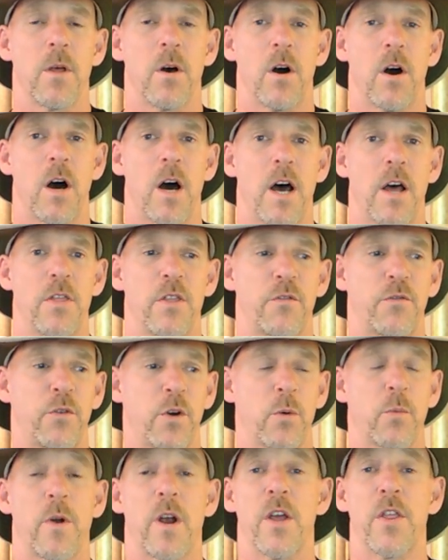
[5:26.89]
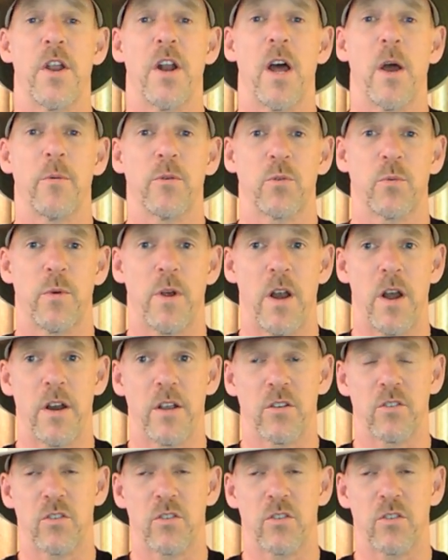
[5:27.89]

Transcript: on the footwear that I was wearing.